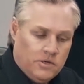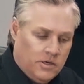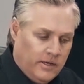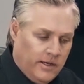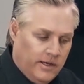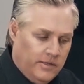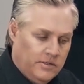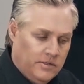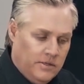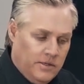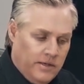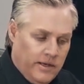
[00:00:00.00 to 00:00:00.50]

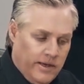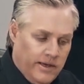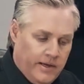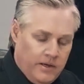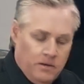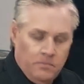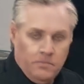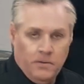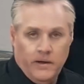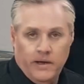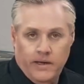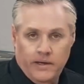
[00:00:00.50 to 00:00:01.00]
change the
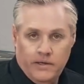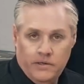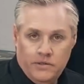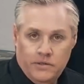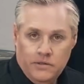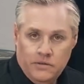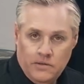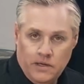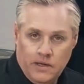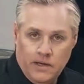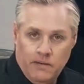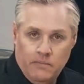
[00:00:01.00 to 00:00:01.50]
edit
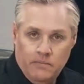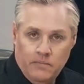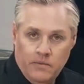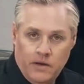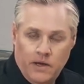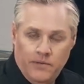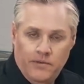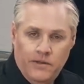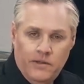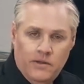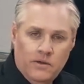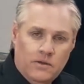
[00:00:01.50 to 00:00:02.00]
page.
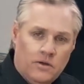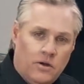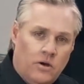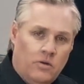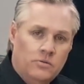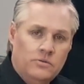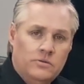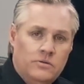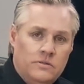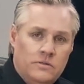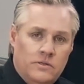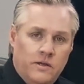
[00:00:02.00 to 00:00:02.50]
I think the
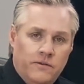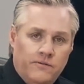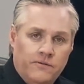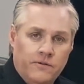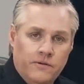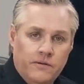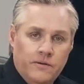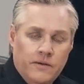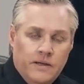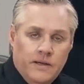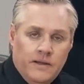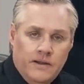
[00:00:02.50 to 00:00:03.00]
culture is
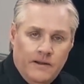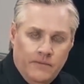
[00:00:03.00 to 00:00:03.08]
different.